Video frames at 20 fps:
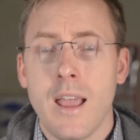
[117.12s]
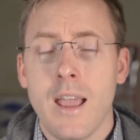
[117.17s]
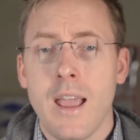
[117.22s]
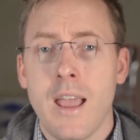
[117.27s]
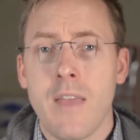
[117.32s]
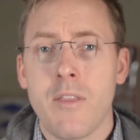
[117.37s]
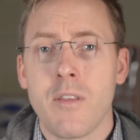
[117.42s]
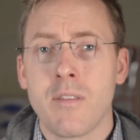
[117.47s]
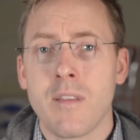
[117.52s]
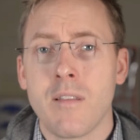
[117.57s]

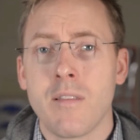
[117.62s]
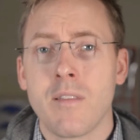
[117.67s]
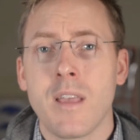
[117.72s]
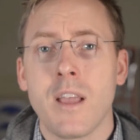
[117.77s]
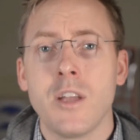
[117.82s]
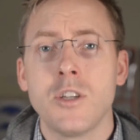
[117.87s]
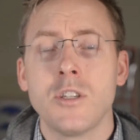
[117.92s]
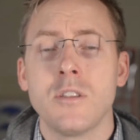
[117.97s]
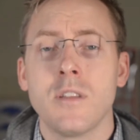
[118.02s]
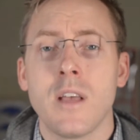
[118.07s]
and the
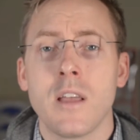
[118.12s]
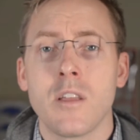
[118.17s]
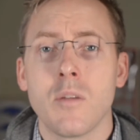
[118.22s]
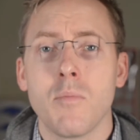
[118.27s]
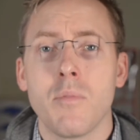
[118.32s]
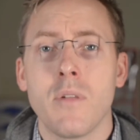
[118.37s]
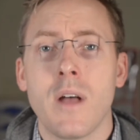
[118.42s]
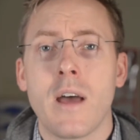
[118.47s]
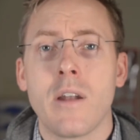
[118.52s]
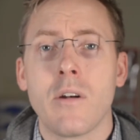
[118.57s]
sensation that your
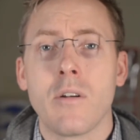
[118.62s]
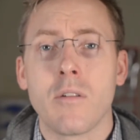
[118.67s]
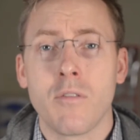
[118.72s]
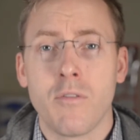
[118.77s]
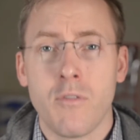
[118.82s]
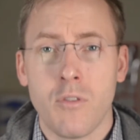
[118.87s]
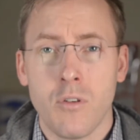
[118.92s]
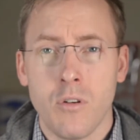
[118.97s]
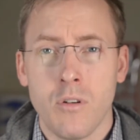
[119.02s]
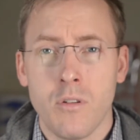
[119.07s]
bladder is
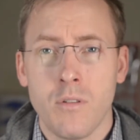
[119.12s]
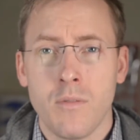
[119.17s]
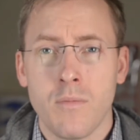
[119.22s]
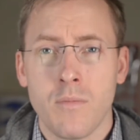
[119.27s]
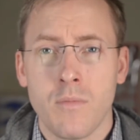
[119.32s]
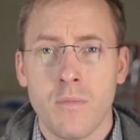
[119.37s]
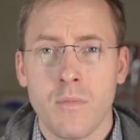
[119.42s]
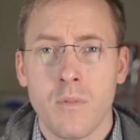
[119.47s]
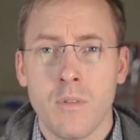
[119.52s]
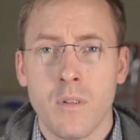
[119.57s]
full.
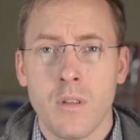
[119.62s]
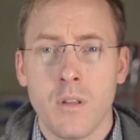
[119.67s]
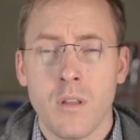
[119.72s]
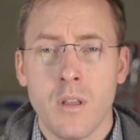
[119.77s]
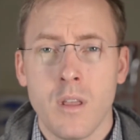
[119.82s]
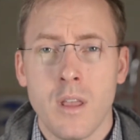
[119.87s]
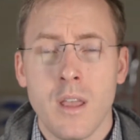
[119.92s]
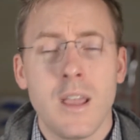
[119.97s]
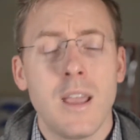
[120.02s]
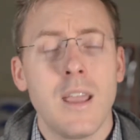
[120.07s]

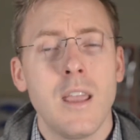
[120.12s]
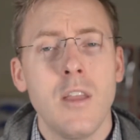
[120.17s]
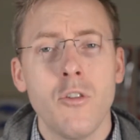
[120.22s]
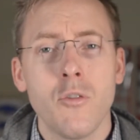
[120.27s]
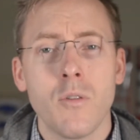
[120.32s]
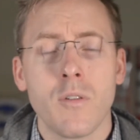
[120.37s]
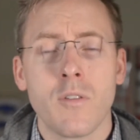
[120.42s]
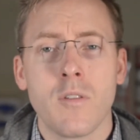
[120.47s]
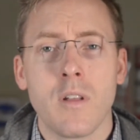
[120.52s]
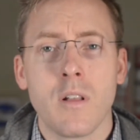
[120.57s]

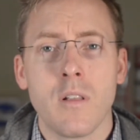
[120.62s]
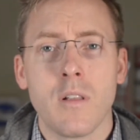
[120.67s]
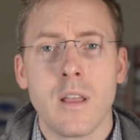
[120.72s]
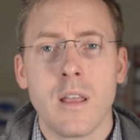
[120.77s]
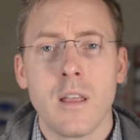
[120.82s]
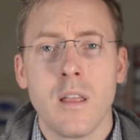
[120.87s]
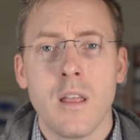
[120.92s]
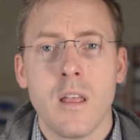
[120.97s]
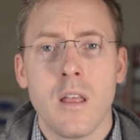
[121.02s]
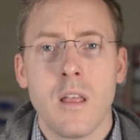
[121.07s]

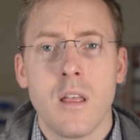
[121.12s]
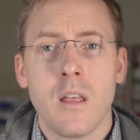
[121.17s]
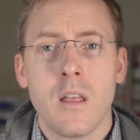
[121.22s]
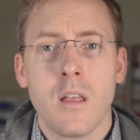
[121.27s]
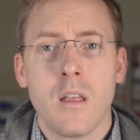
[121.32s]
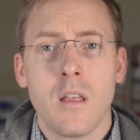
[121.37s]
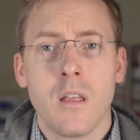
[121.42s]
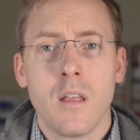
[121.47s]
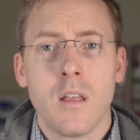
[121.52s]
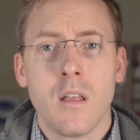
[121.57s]
Interestingly,
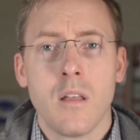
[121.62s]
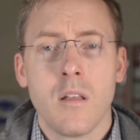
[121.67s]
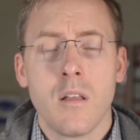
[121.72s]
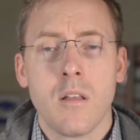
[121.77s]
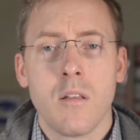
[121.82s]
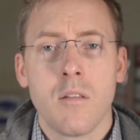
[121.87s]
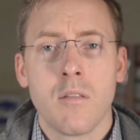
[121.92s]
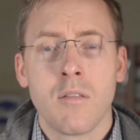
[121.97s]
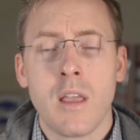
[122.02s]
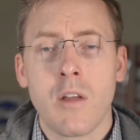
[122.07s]

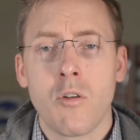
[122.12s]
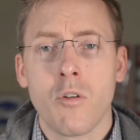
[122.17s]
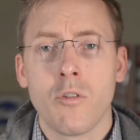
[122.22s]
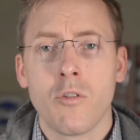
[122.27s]
sacral